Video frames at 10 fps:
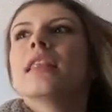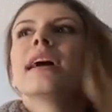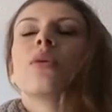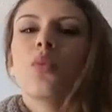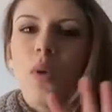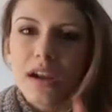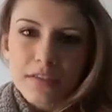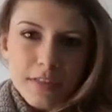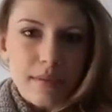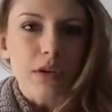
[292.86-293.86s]
like one
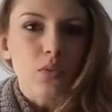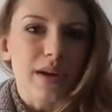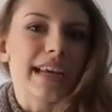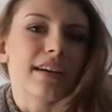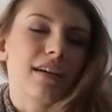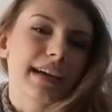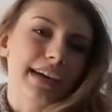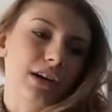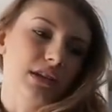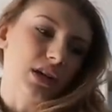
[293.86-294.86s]
of them a week, I'll
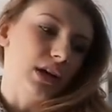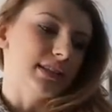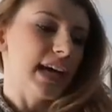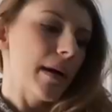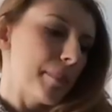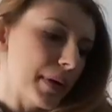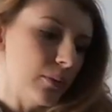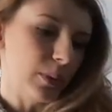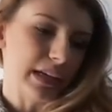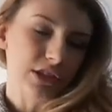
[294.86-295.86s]
get all dolled up
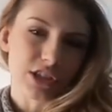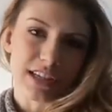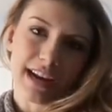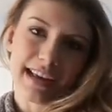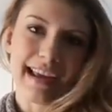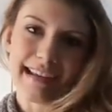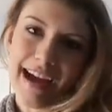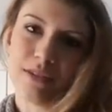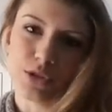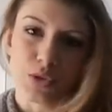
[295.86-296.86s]
and we can just kind of hang
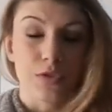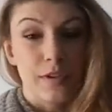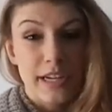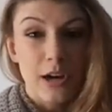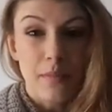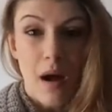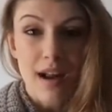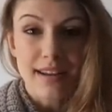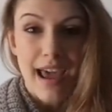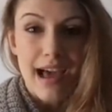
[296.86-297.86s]
out and do a video
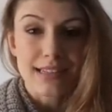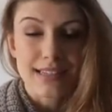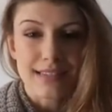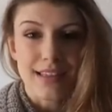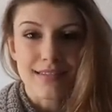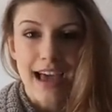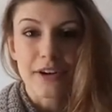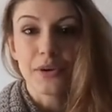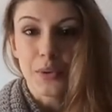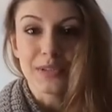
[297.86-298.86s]
podcast, and then
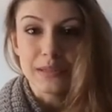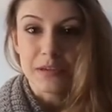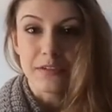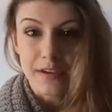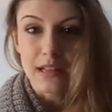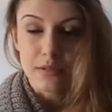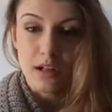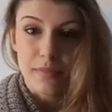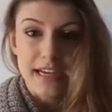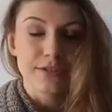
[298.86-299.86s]
that'll only be available
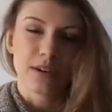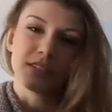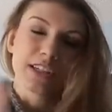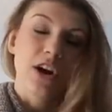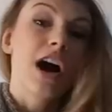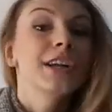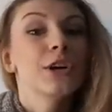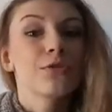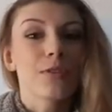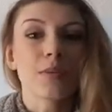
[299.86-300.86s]
on Patreon.
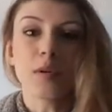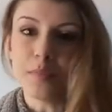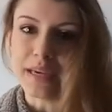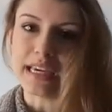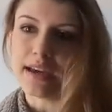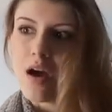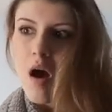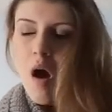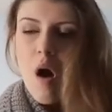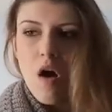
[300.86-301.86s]
audio form will be
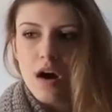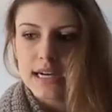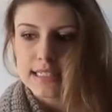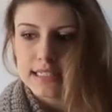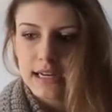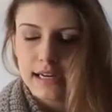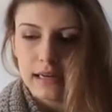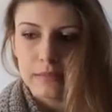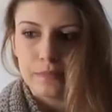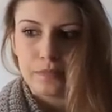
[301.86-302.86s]
on
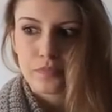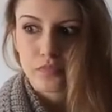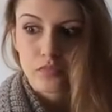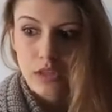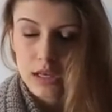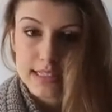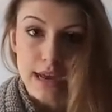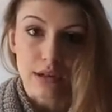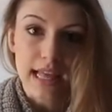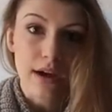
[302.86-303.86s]

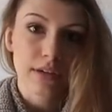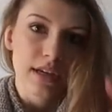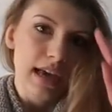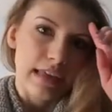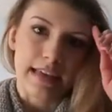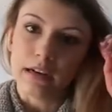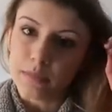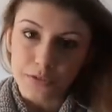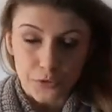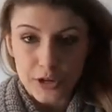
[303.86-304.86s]
SoundCloud and that'll
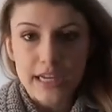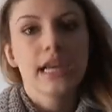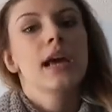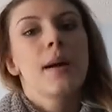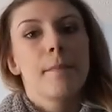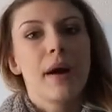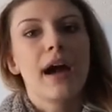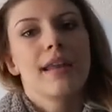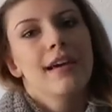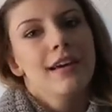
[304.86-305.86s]
be free,
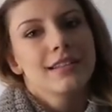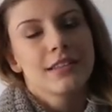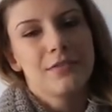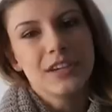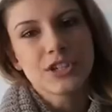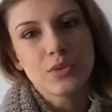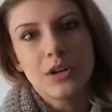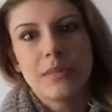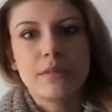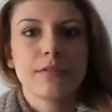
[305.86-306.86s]
but the
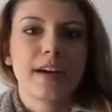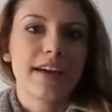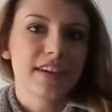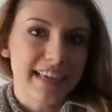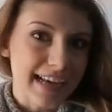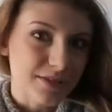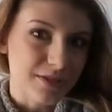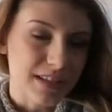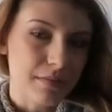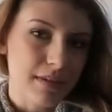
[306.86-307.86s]
visual, maybe if I have a guest
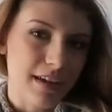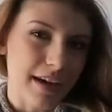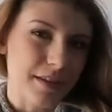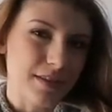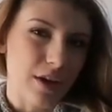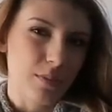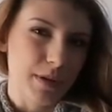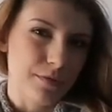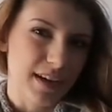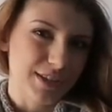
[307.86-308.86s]
or something, I think that would
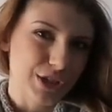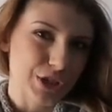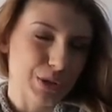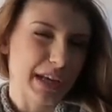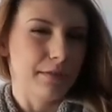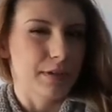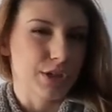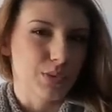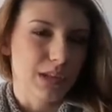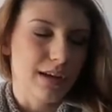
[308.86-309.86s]
be fun to do like a
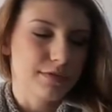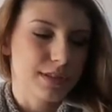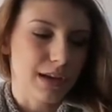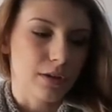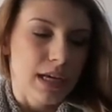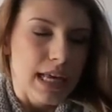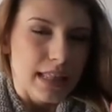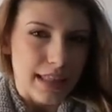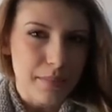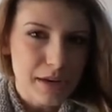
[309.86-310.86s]
visual of. So
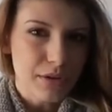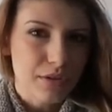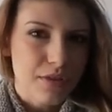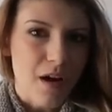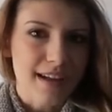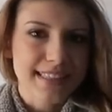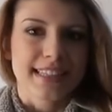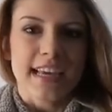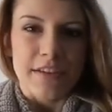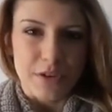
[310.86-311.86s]
let me know your
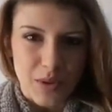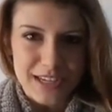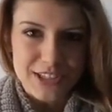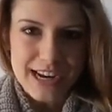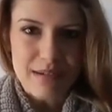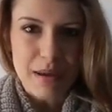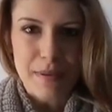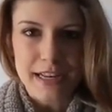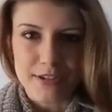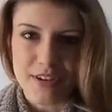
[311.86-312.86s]
thoughts. If you want to check out my
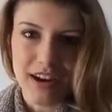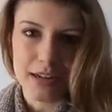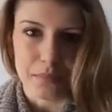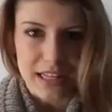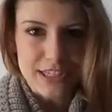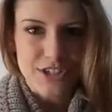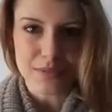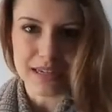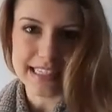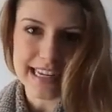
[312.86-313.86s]
Patreon and pledge
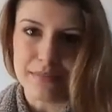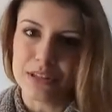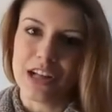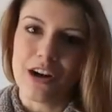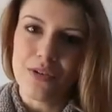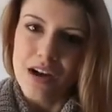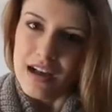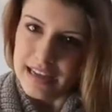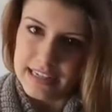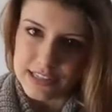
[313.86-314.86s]
some money down below,
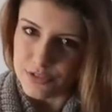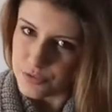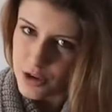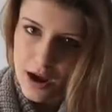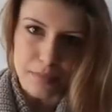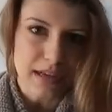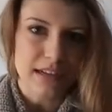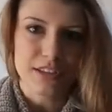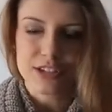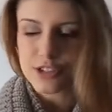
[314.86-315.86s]
it is the top link in the